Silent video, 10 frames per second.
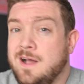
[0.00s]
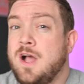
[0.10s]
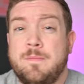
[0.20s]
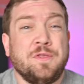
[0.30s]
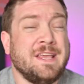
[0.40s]
A
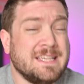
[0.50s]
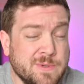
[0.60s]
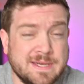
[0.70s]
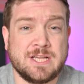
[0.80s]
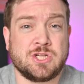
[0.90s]
couple things to
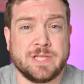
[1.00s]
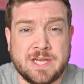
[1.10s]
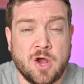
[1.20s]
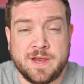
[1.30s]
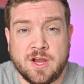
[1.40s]
initially
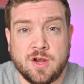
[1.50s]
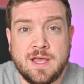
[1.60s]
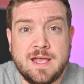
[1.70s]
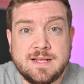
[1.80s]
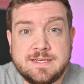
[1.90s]
note here.
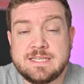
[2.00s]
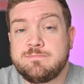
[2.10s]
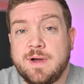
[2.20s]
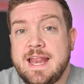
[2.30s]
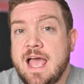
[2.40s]

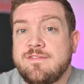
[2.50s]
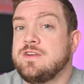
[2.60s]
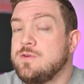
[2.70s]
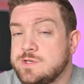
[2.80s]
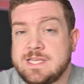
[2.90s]
Despite
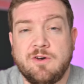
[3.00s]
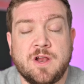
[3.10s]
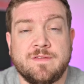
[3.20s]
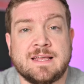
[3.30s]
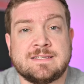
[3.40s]
having new
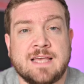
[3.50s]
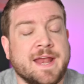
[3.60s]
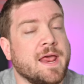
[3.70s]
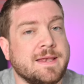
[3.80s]
silicon on the inside,